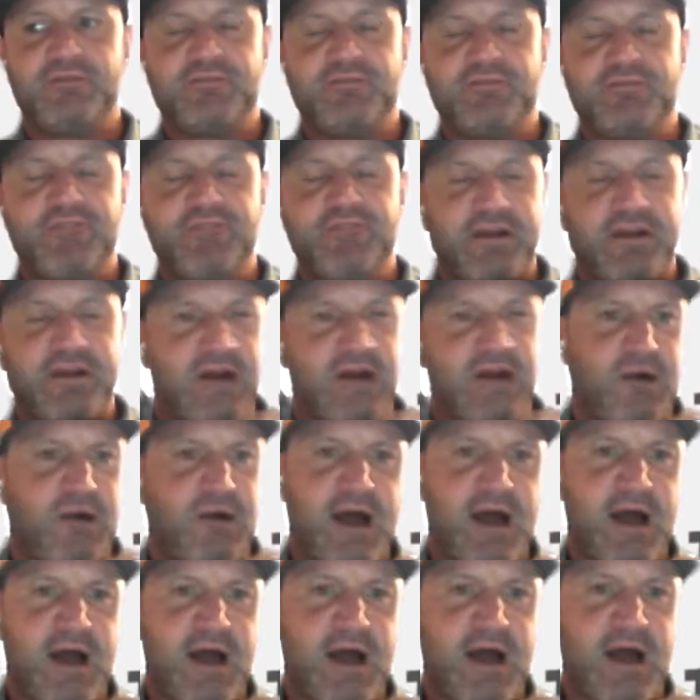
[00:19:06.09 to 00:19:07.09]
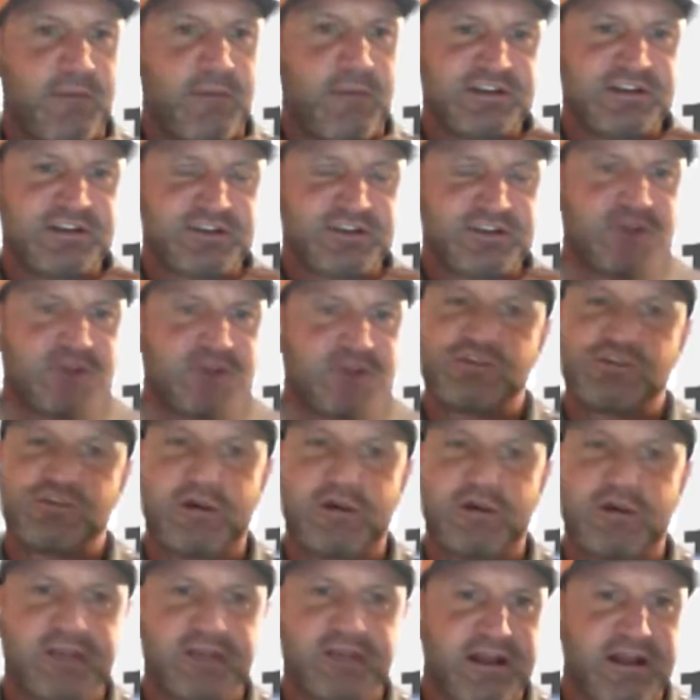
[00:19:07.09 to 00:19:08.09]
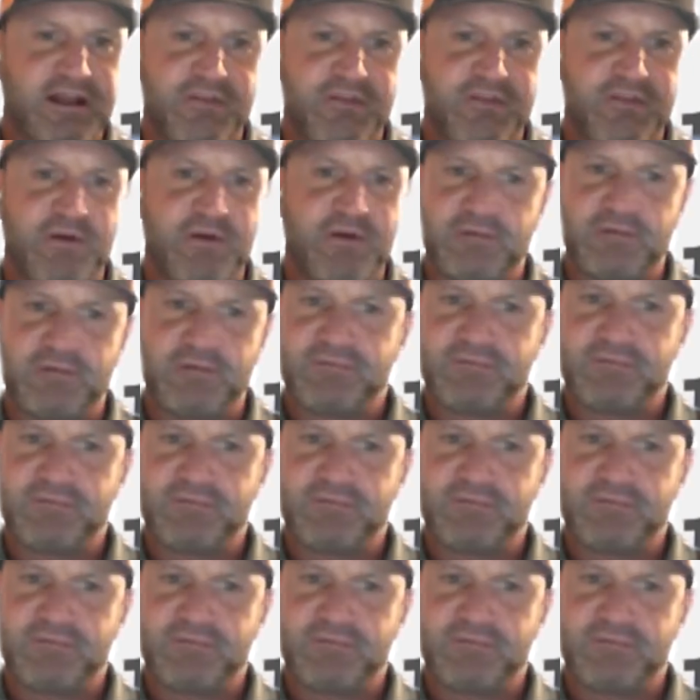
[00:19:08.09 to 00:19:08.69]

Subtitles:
figure out how many strokes you want to take on the hole.